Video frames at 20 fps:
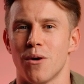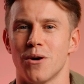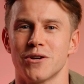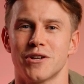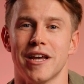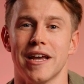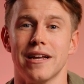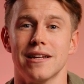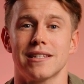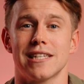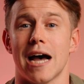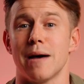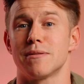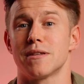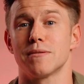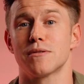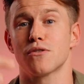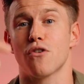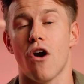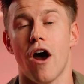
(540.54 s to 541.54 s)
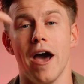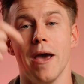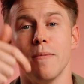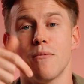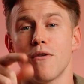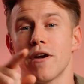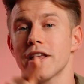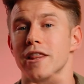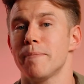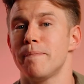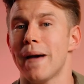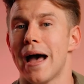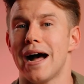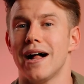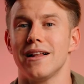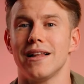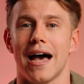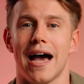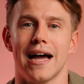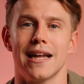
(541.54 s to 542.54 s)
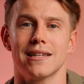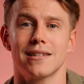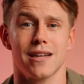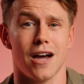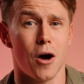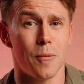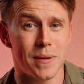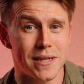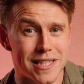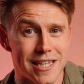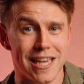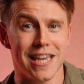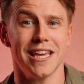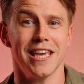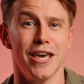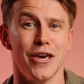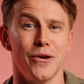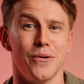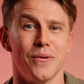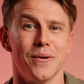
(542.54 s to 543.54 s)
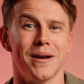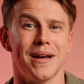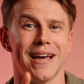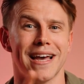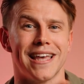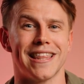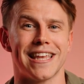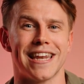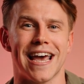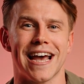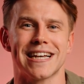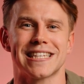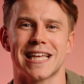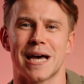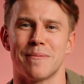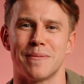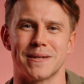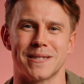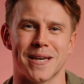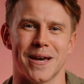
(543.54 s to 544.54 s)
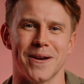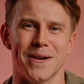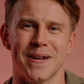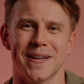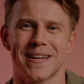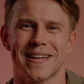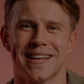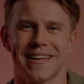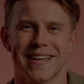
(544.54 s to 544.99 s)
watching. Tap subscribe, ring the bell, and I'll be seeing you in the next episode.